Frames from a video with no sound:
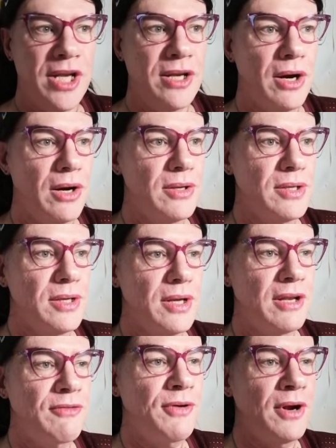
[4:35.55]
He'd gone
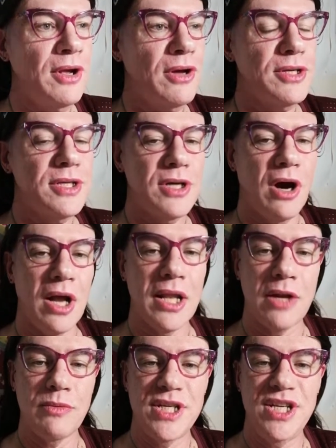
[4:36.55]
and he finally gone to
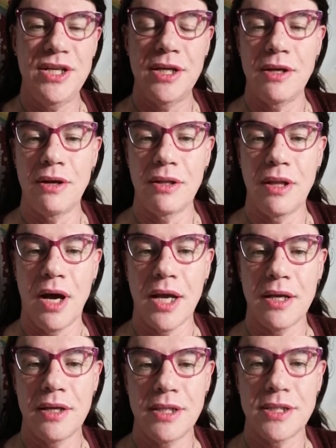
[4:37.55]
Thailand, which he did not like.